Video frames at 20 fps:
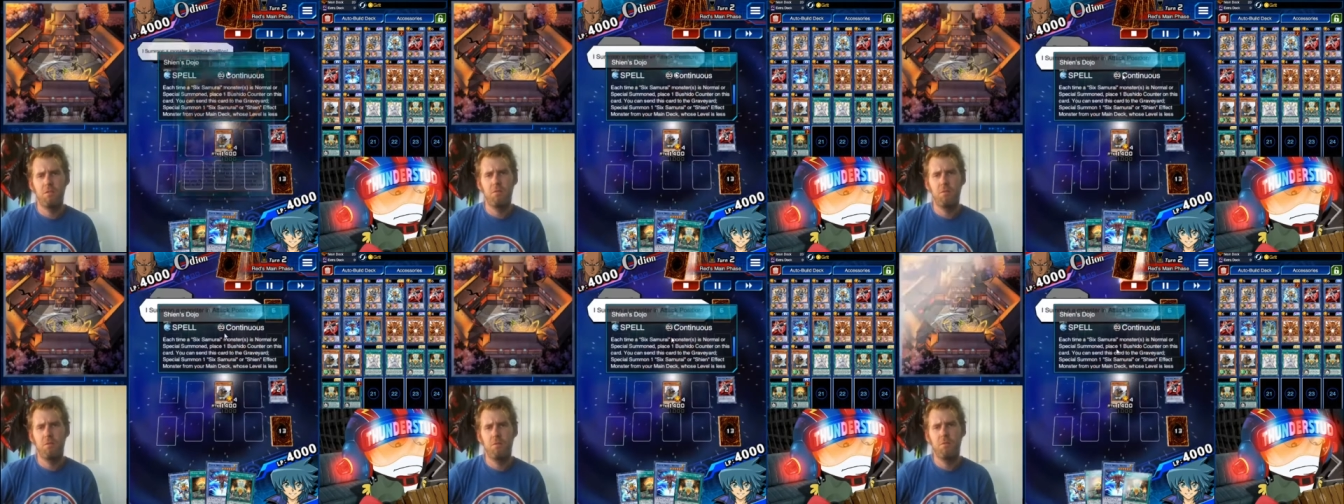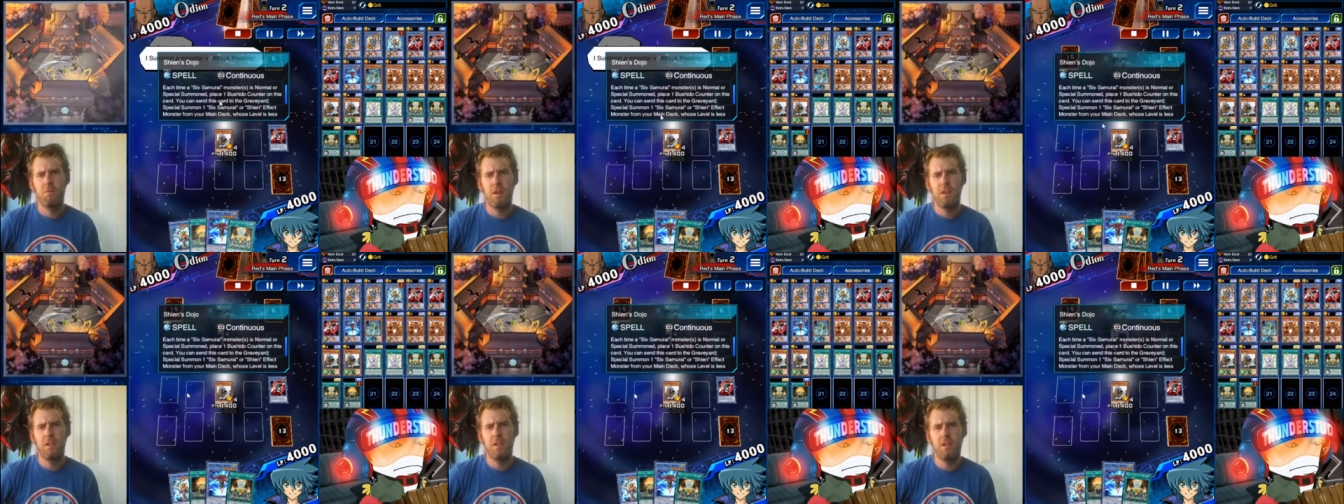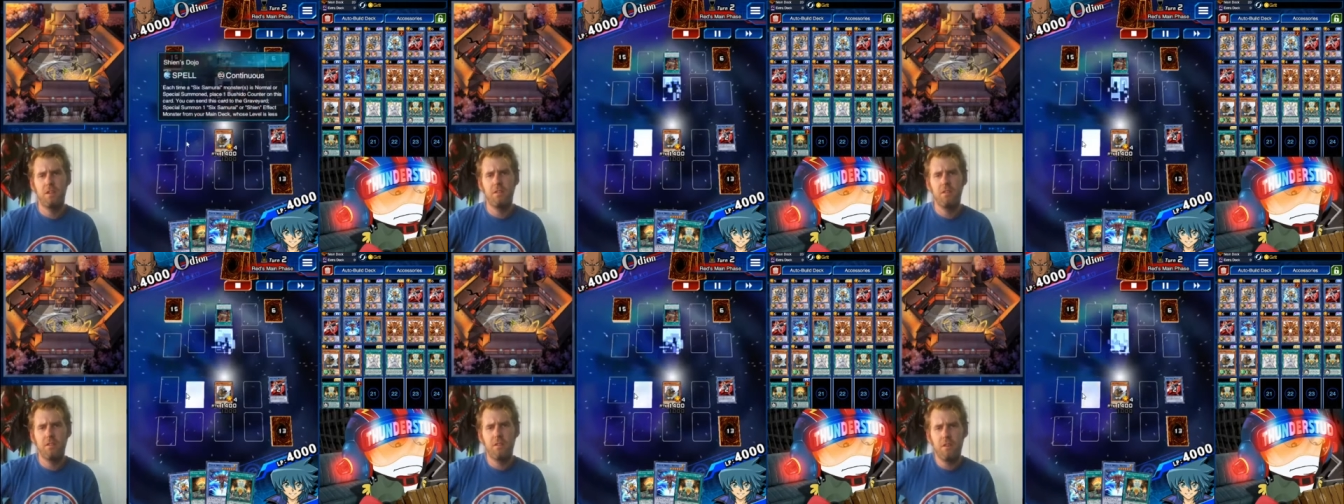We're fighting
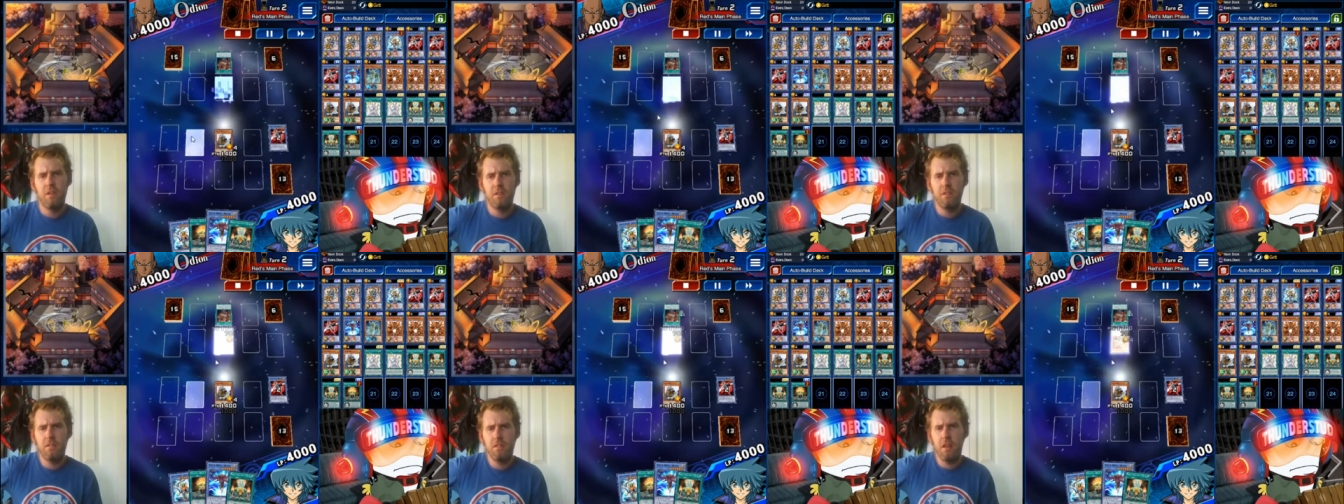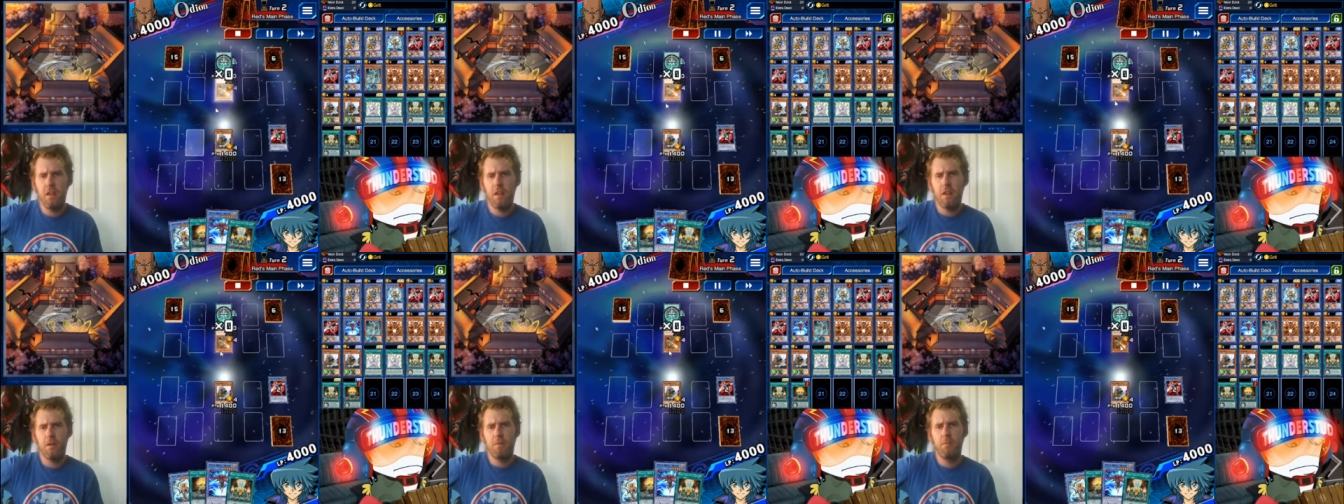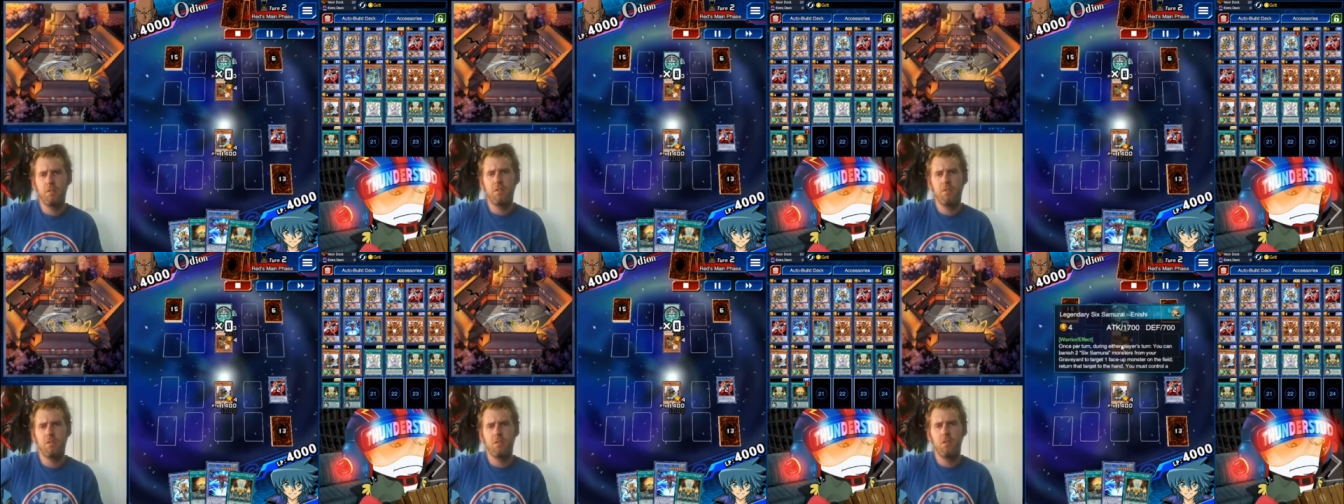a 6 Sam.
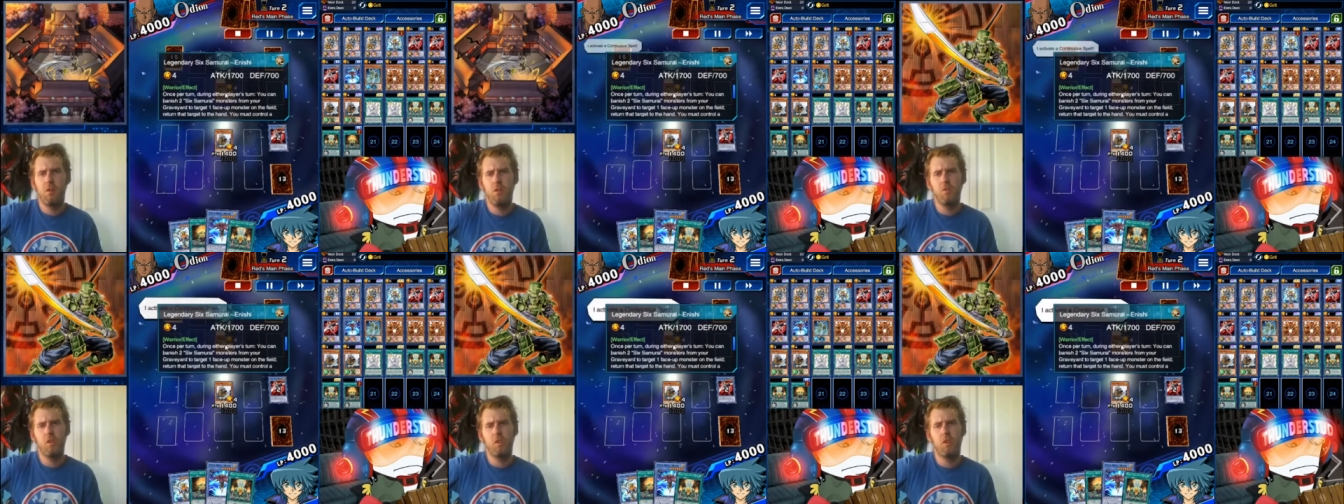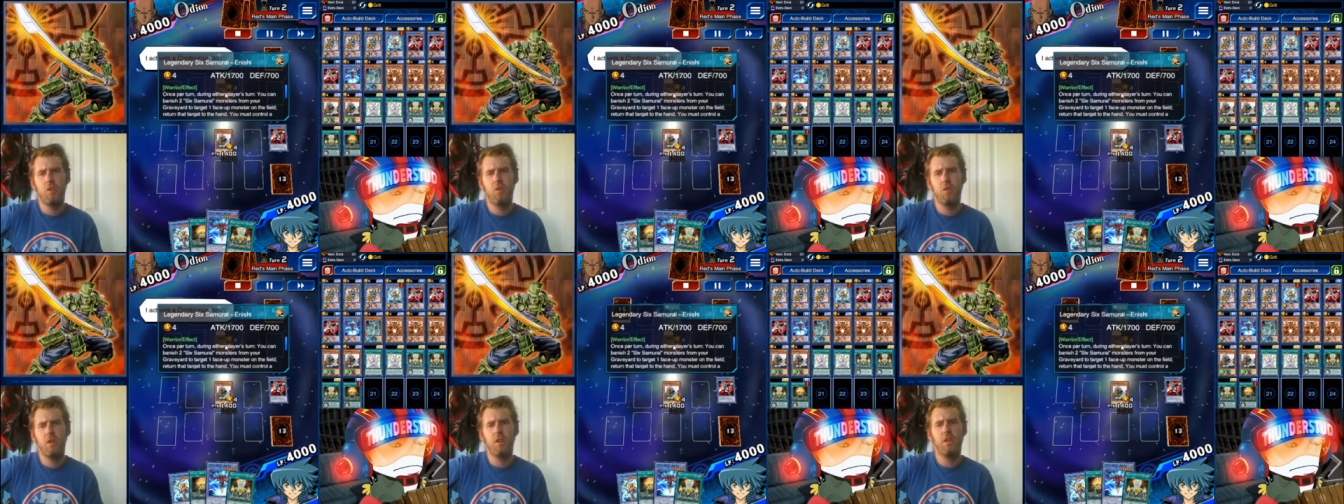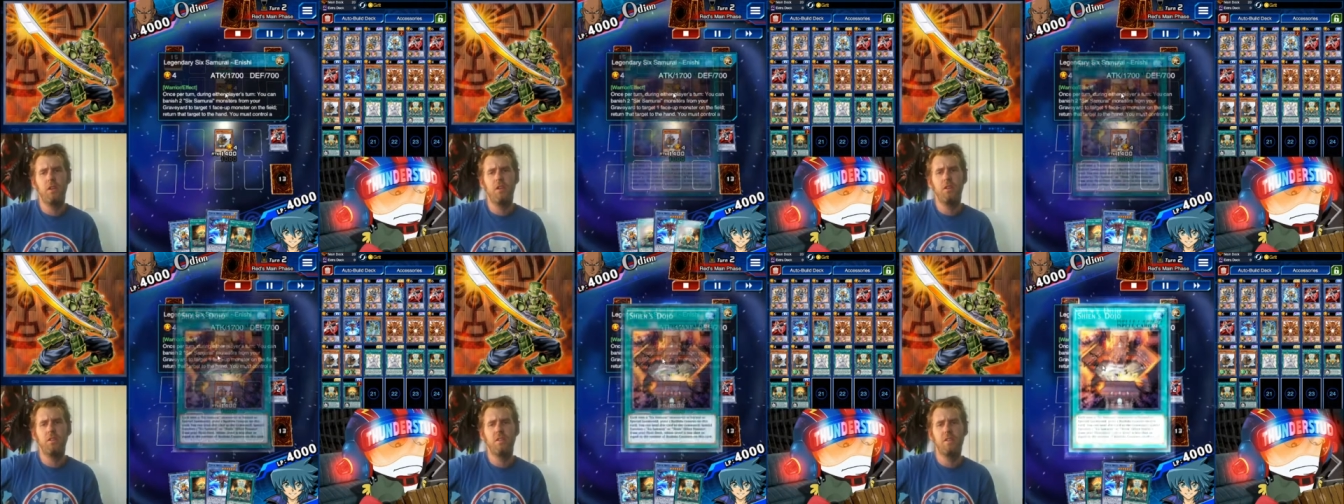He's Dojo
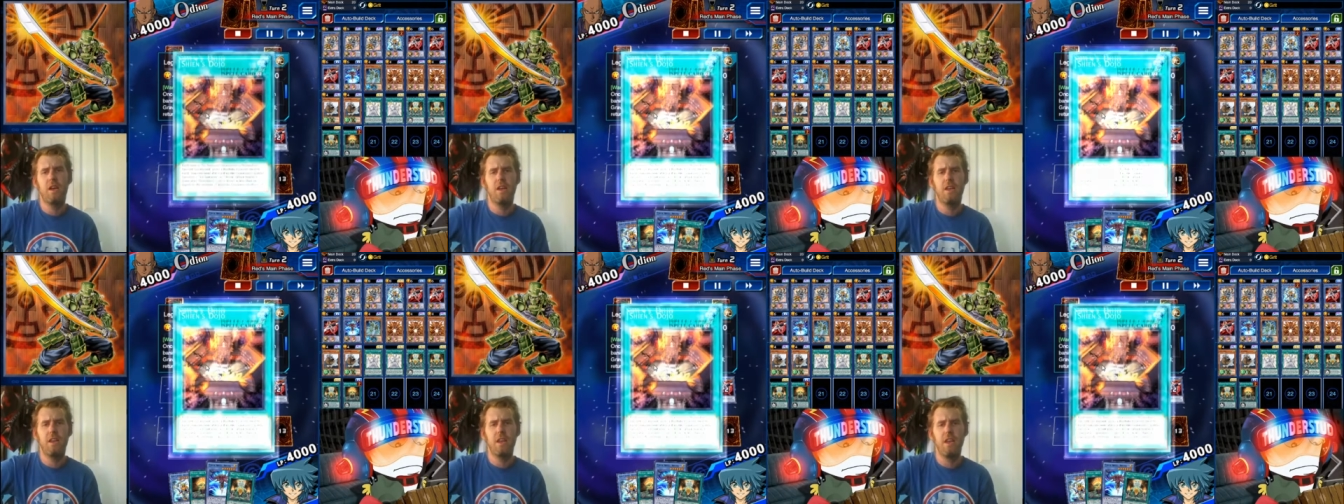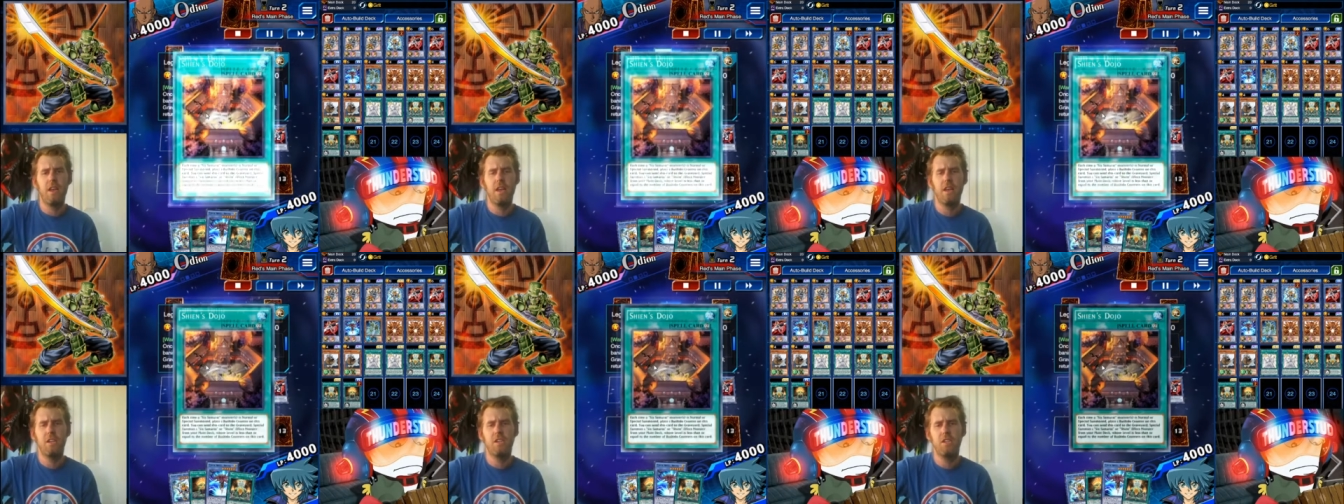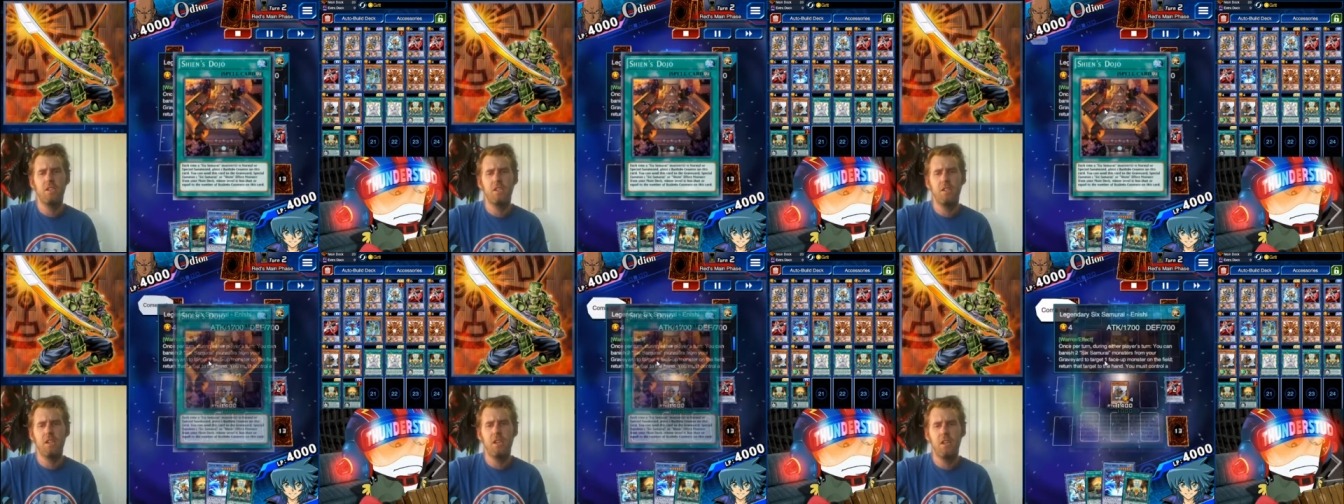in. He's got
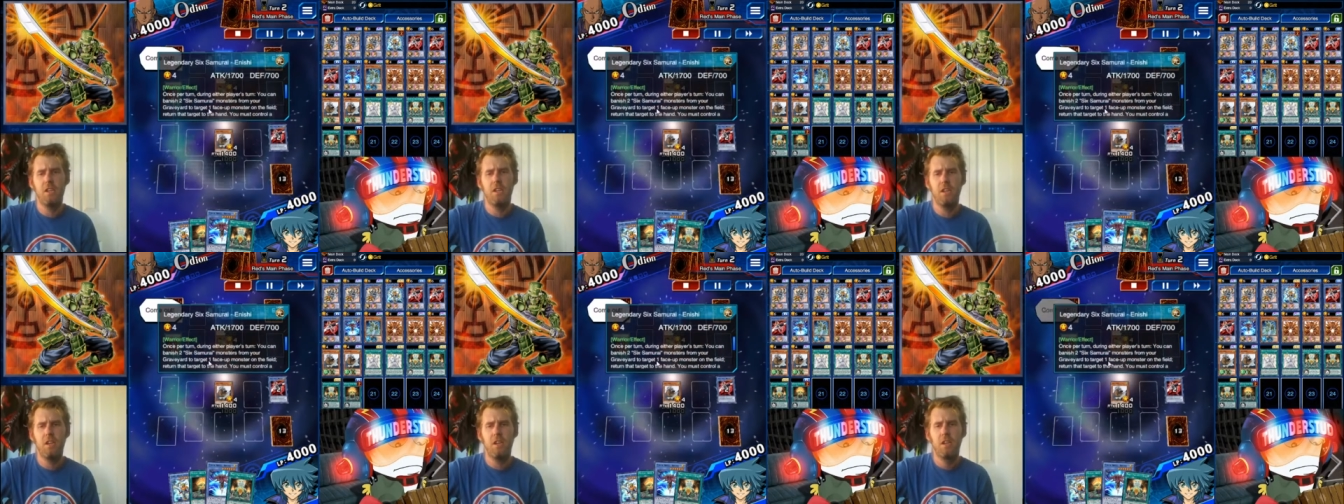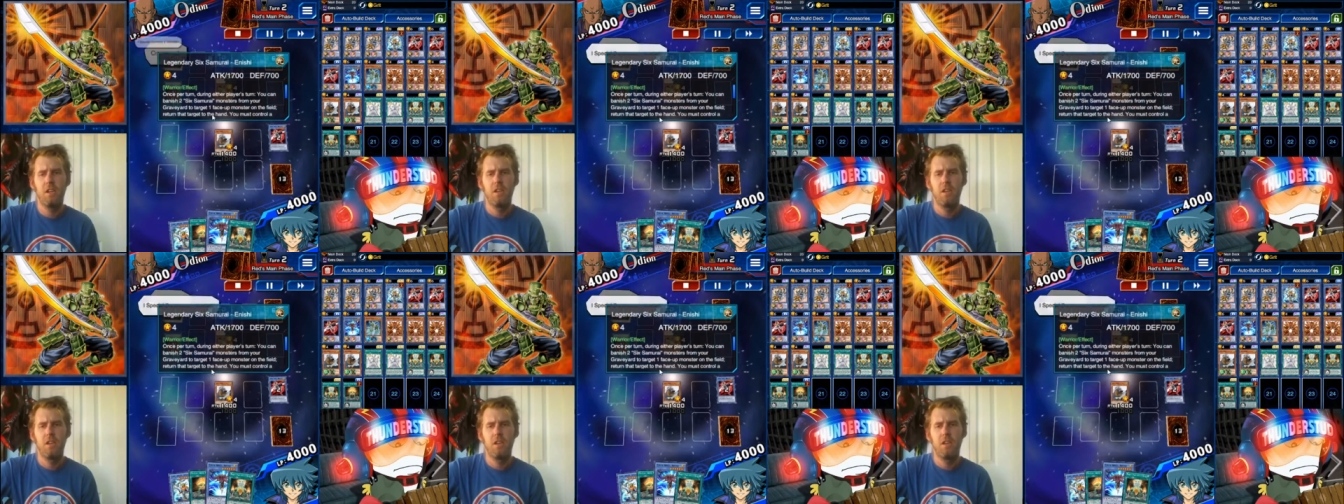Enishi.